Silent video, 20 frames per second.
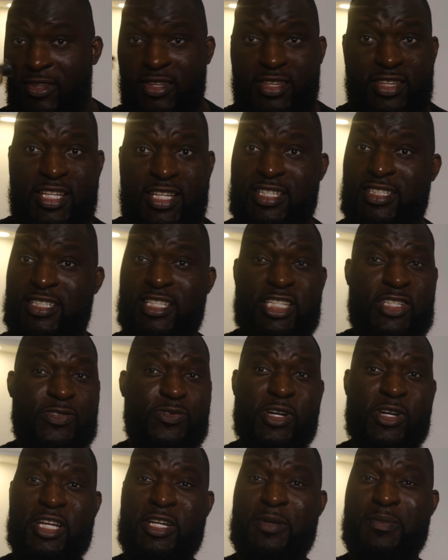This thing is
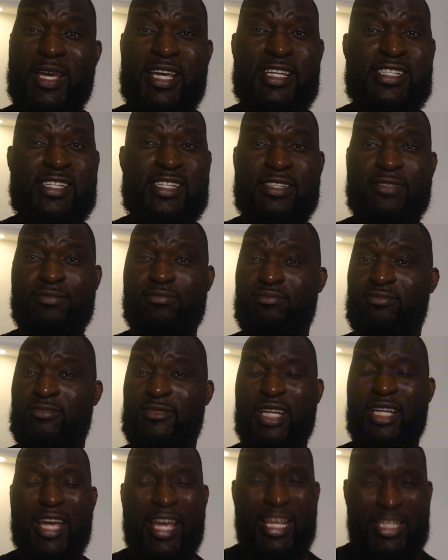freaking amazing.
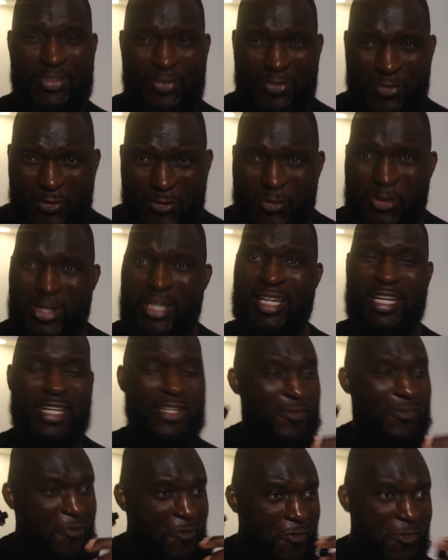It's
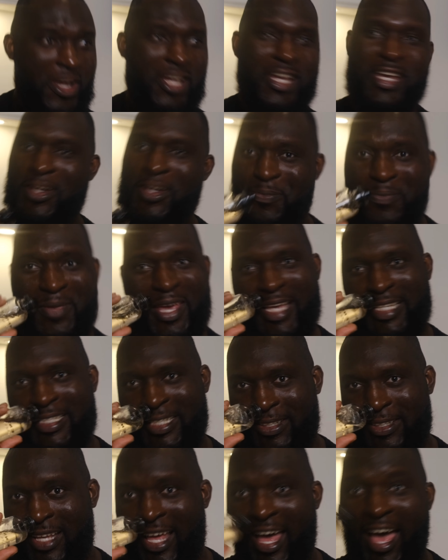freaking
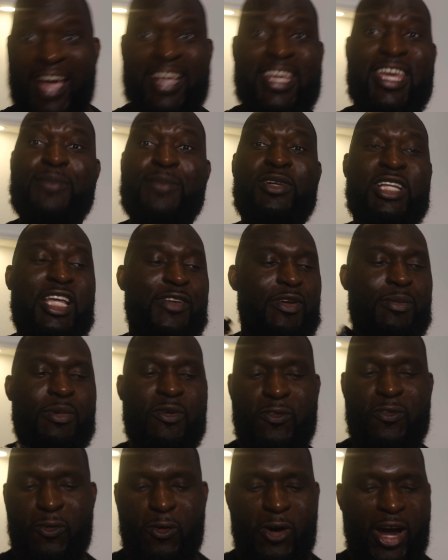amazing. I can't believe it.
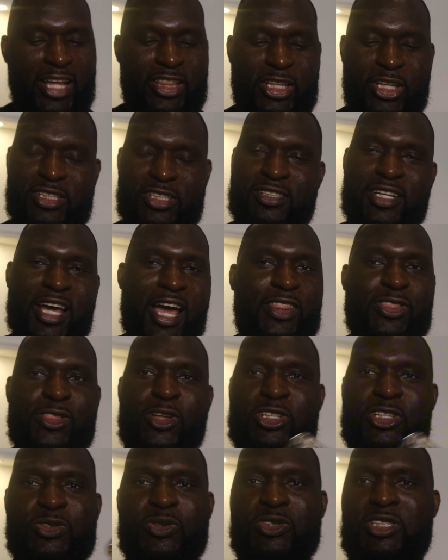Before I thought
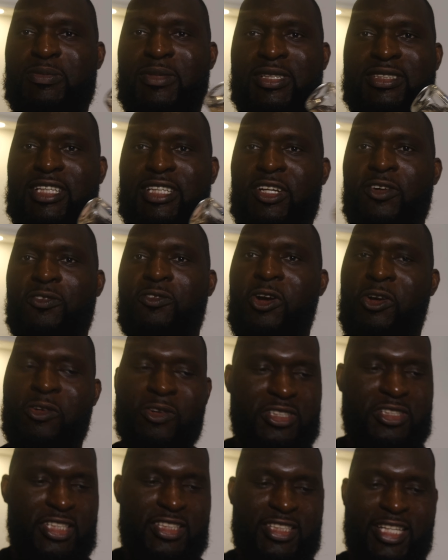this wasn't my style of
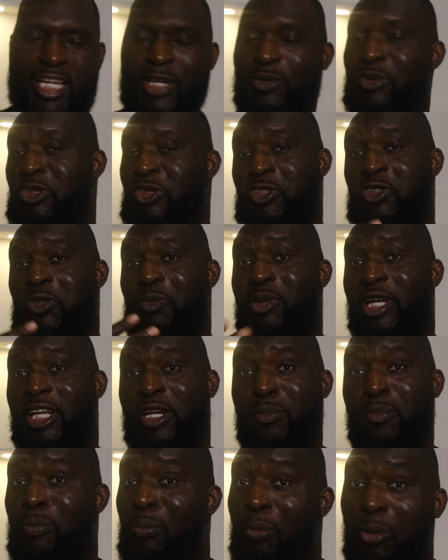fragrances, that it was just too plain
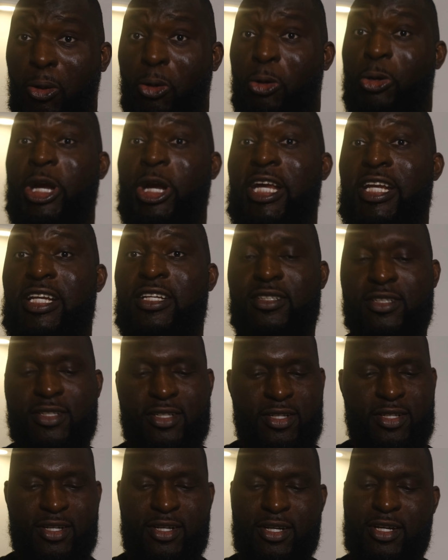and boring.
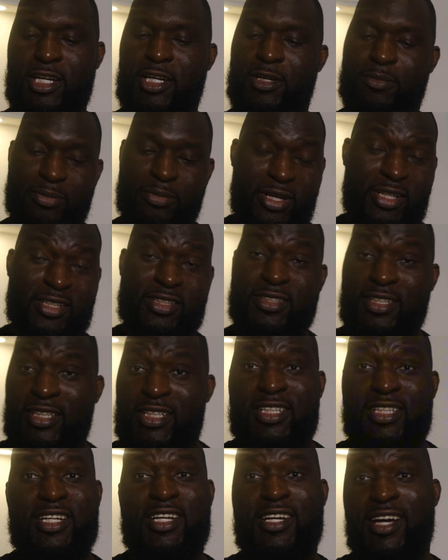But
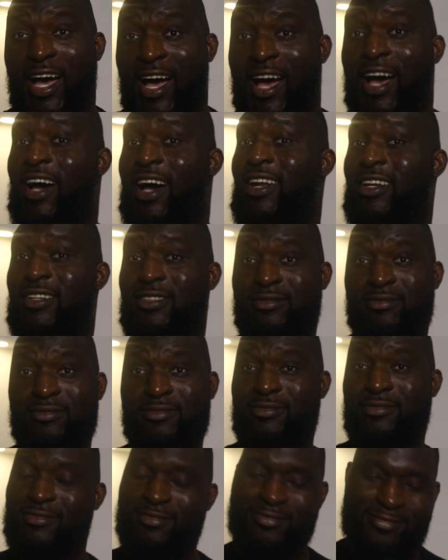good God,
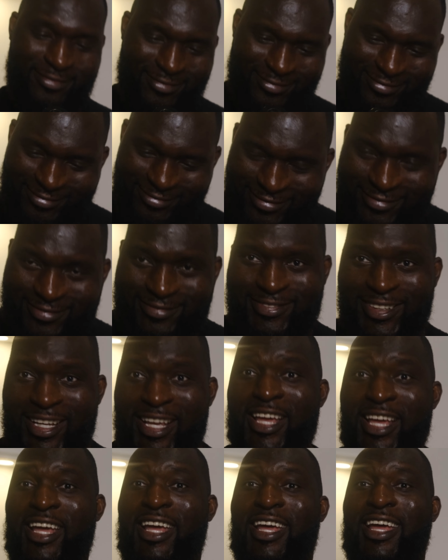
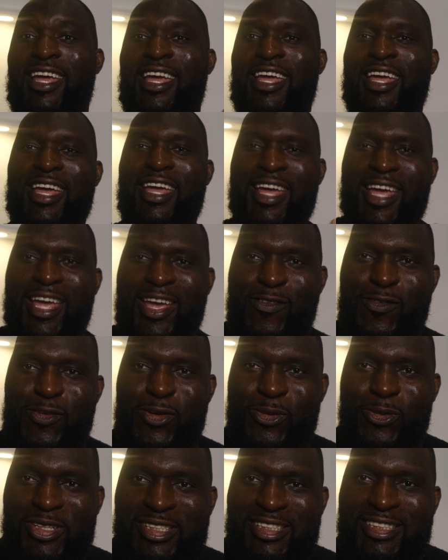if
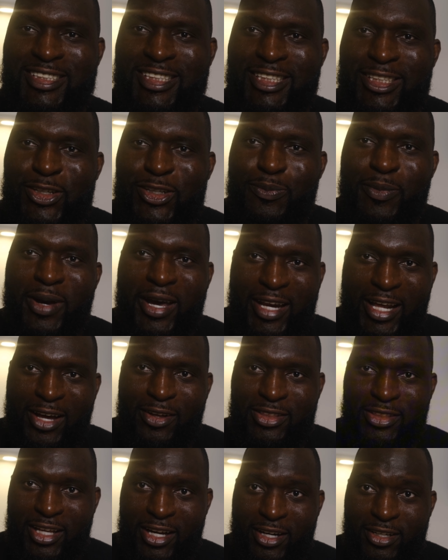you're a single man
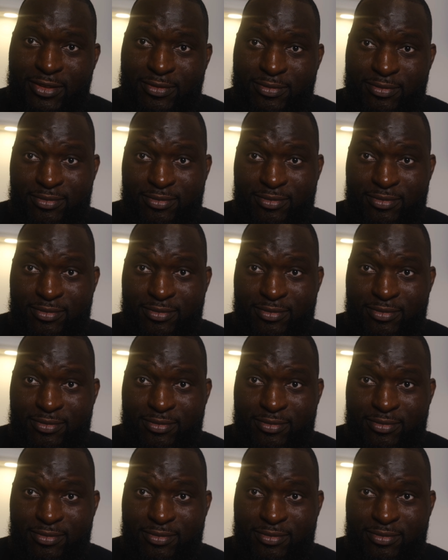out there.